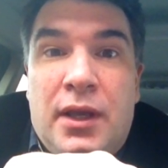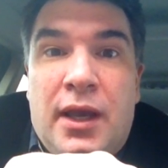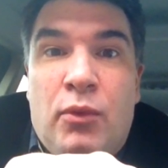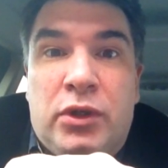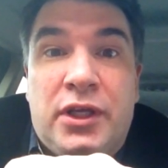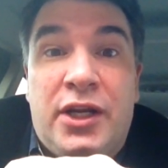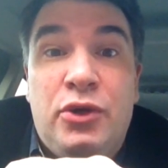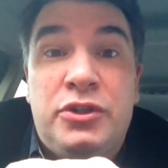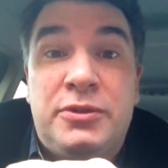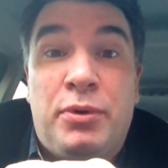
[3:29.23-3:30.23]
And what did I
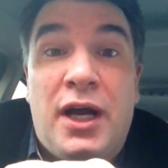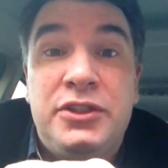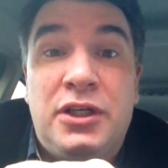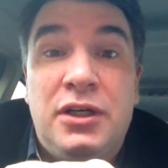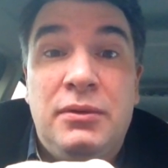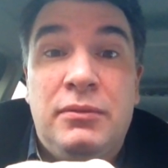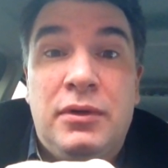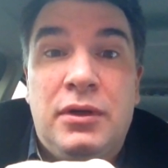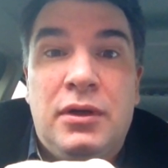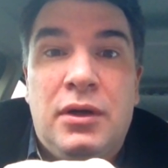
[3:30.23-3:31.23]
do to surprise her?
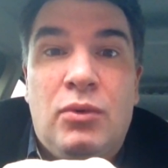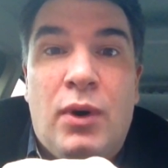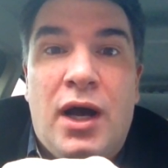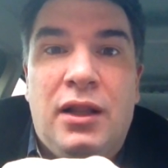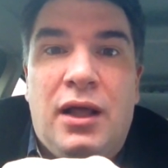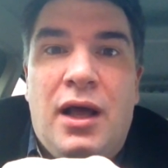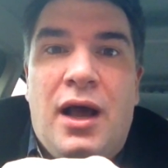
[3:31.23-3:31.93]
Well,